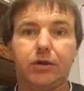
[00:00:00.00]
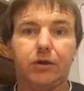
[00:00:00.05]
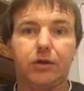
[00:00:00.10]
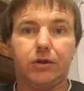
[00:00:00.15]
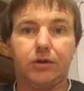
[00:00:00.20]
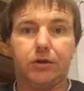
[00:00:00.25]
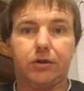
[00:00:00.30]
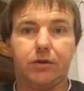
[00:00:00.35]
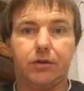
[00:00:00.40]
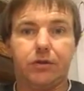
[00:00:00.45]

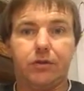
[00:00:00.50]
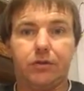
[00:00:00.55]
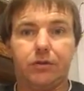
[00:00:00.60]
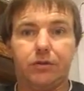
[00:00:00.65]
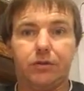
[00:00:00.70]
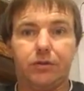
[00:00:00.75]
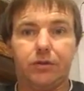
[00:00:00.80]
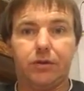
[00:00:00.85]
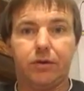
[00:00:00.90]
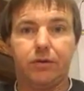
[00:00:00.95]
You take
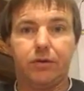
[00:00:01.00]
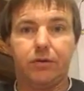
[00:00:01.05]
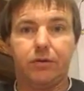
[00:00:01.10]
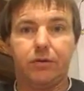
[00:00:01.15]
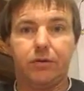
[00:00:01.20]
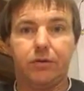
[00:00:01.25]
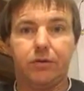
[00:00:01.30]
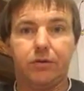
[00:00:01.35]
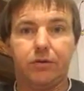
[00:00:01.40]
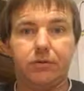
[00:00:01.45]
your
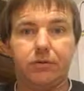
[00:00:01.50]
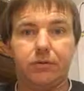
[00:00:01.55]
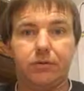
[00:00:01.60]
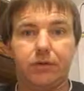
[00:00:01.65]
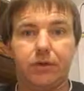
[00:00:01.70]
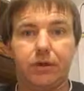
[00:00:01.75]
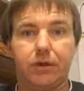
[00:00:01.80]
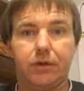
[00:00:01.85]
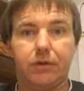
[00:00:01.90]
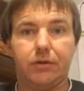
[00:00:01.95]
other
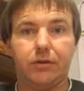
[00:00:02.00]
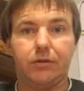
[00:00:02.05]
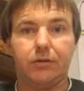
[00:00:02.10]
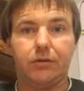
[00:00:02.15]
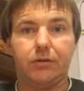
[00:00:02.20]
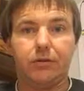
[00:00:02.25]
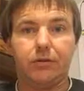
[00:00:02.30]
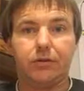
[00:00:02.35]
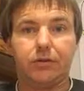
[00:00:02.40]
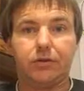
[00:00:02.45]
end of the
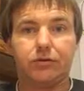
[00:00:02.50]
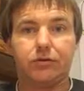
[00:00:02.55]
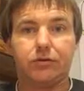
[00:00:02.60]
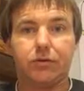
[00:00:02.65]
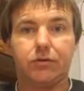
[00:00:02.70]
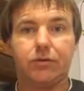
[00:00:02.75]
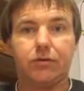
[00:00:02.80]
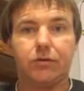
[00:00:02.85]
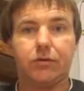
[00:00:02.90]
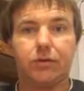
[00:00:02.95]
two-way
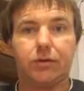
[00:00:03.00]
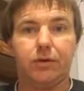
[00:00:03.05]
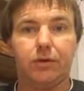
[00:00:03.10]
swivel,